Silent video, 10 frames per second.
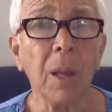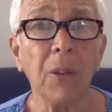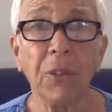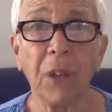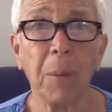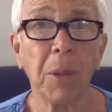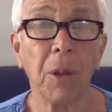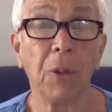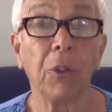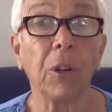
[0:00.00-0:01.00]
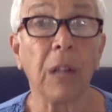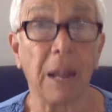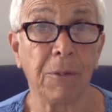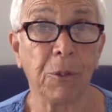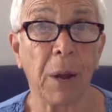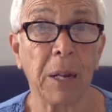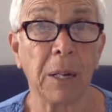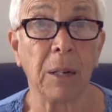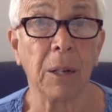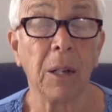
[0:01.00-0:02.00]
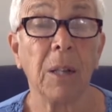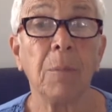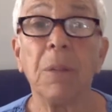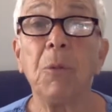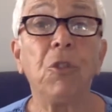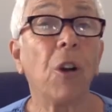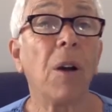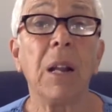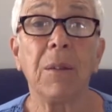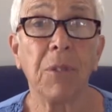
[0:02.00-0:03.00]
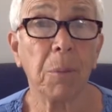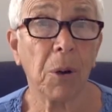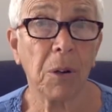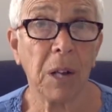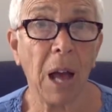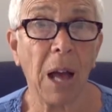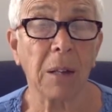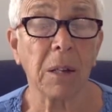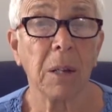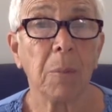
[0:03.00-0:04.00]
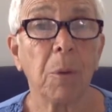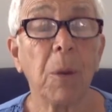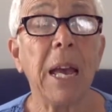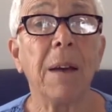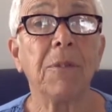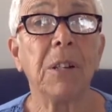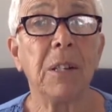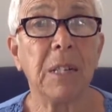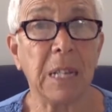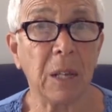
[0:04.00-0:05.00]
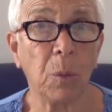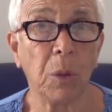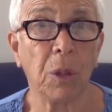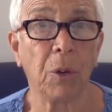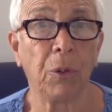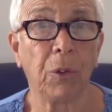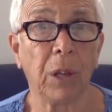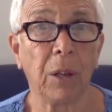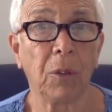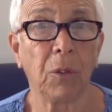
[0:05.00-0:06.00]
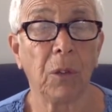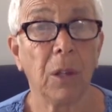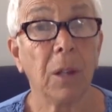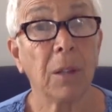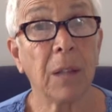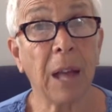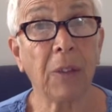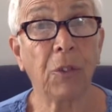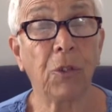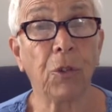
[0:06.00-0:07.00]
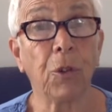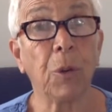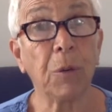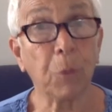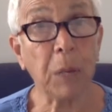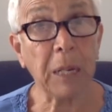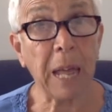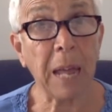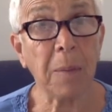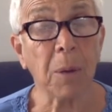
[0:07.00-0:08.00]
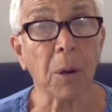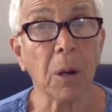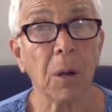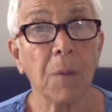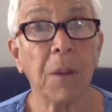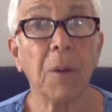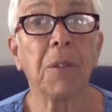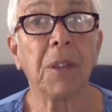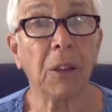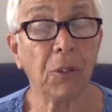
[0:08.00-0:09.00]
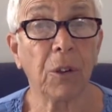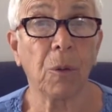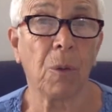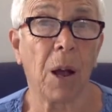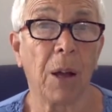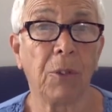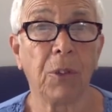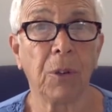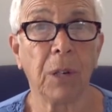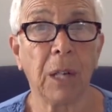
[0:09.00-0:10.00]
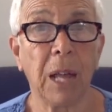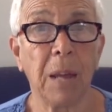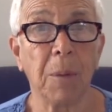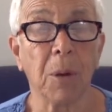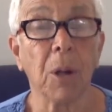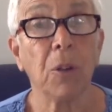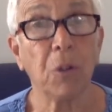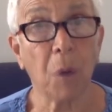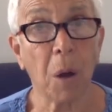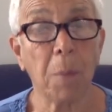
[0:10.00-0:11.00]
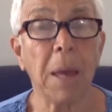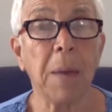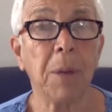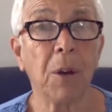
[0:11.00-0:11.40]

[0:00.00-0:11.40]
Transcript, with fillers: Some of those are life-threatening. The majority of them are not, but we have to deal with those things. That's true if we labor. There are things that arise during labor to our baby,